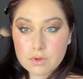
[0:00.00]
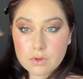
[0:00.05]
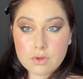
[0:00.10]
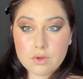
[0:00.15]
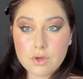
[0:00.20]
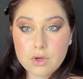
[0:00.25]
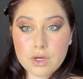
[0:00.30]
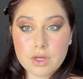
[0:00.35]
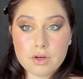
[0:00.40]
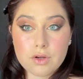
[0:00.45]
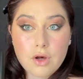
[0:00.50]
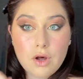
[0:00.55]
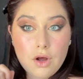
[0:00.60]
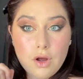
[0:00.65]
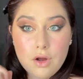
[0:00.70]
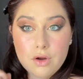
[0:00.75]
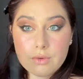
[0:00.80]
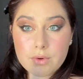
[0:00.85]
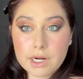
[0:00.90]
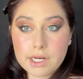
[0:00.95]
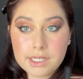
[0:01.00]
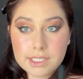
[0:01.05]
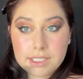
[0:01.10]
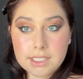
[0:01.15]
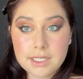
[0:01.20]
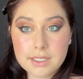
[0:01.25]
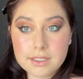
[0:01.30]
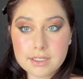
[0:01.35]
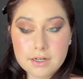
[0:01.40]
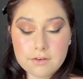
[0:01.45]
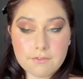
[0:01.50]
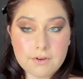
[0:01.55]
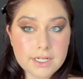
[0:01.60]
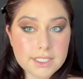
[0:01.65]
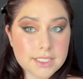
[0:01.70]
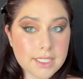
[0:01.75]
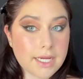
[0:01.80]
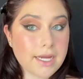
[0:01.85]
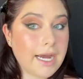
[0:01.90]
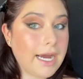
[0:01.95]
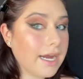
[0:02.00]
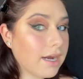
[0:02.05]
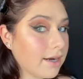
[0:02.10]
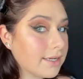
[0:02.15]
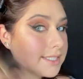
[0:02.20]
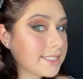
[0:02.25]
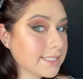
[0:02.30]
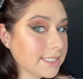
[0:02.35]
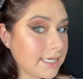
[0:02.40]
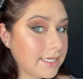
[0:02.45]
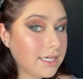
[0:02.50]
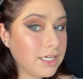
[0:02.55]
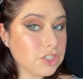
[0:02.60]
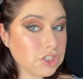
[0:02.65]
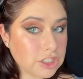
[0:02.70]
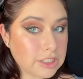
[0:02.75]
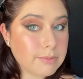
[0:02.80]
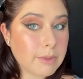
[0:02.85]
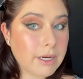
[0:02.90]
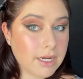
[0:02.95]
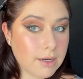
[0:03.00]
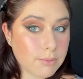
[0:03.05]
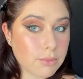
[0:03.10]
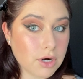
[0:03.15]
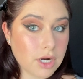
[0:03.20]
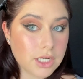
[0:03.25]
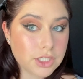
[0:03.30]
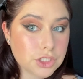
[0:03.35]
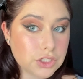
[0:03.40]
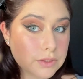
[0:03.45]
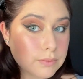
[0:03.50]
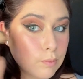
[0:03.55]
You can already see a difference. Like, I got skinny just by a brush.